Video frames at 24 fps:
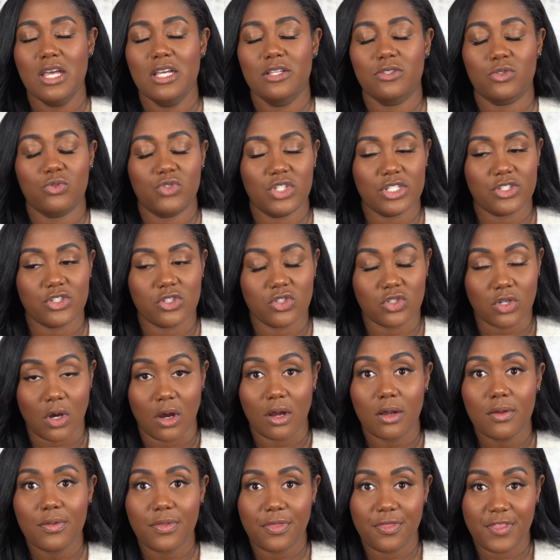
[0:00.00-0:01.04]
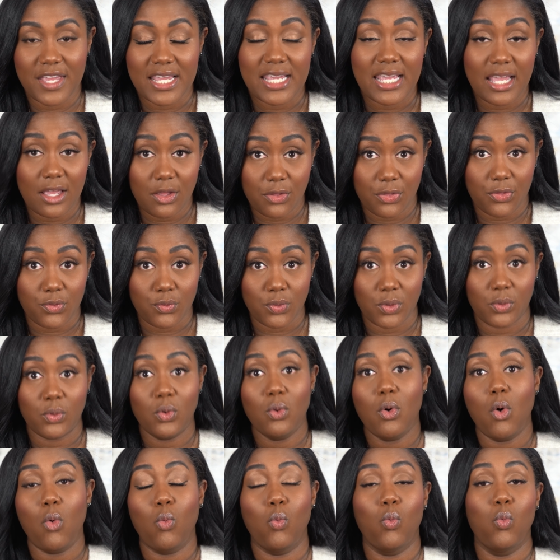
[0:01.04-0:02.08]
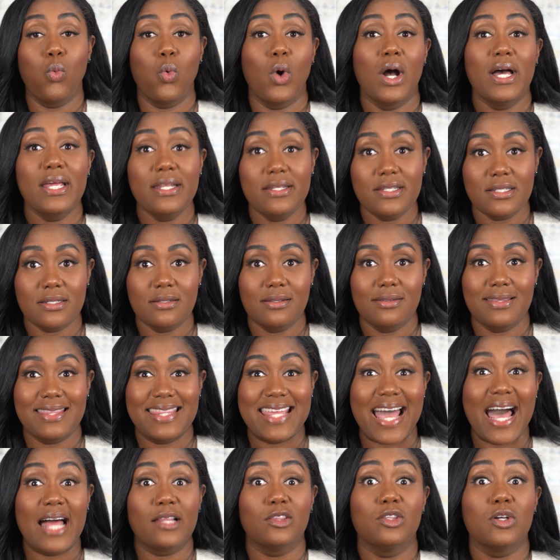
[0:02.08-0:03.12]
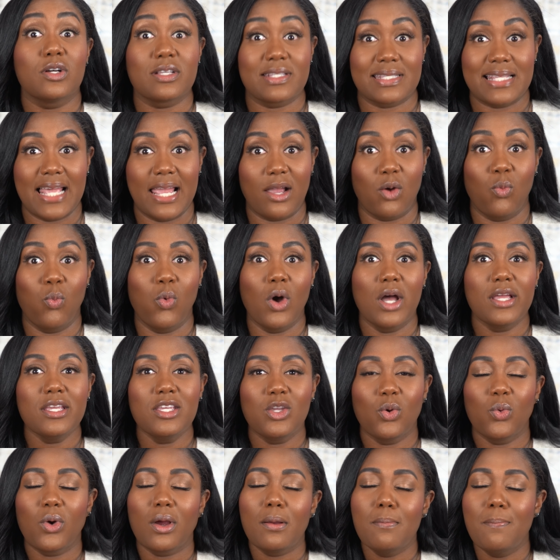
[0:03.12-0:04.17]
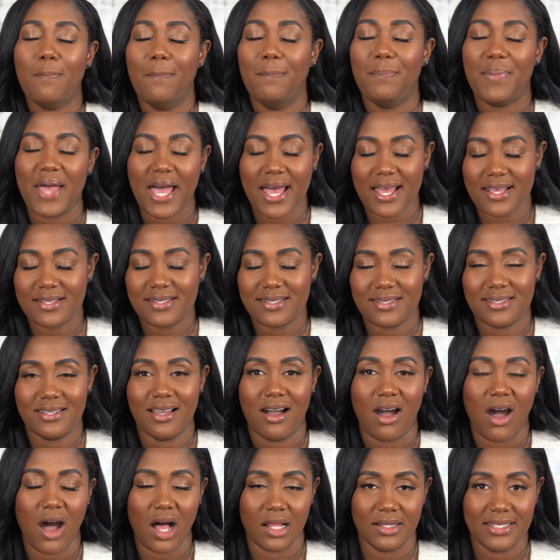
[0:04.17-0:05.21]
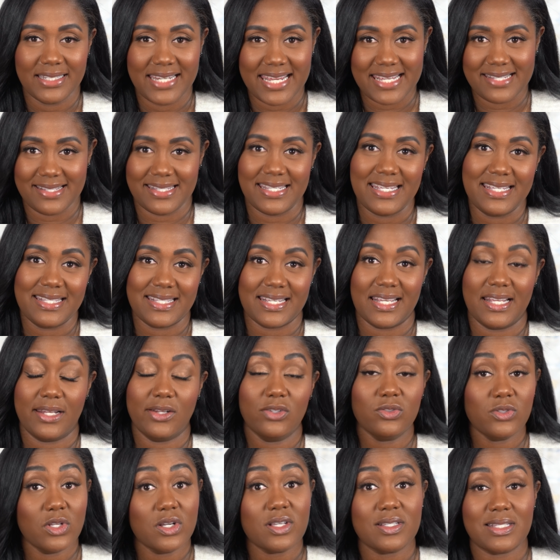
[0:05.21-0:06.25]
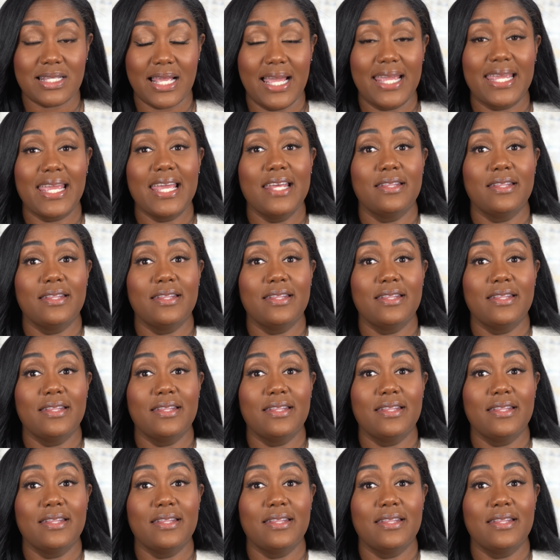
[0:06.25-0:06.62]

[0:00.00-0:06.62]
So just start thinking through what that looks like, what your best holiday season looks like,